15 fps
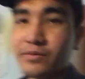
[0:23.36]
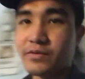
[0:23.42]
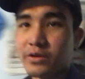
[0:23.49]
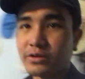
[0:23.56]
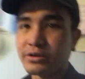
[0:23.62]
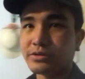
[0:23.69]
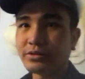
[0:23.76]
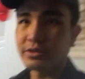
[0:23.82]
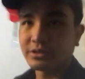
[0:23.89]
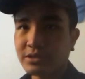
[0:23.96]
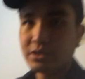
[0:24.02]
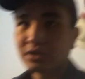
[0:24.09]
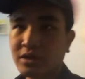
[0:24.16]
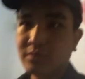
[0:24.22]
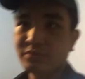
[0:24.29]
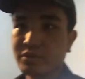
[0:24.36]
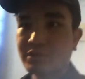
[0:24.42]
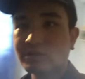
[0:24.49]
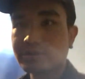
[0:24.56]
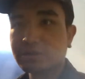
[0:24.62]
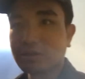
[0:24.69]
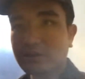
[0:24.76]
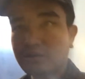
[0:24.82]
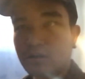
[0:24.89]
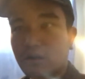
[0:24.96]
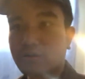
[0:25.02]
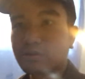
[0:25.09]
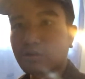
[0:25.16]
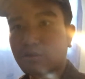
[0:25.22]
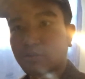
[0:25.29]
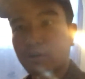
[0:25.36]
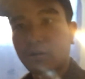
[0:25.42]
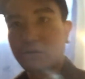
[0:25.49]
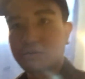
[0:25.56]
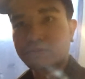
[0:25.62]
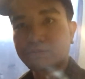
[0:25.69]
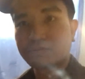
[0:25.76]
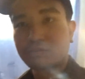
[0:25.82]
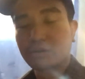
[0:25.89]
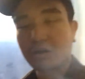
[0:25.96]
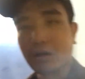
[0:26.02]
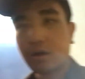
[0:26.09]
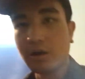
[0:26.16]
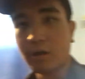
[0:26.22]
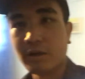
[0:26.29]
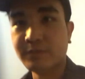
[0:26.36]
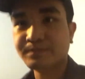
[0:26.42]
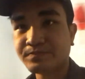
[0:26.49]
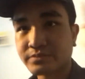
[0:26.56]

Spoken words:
I'm vlogging today because I'll talk about uh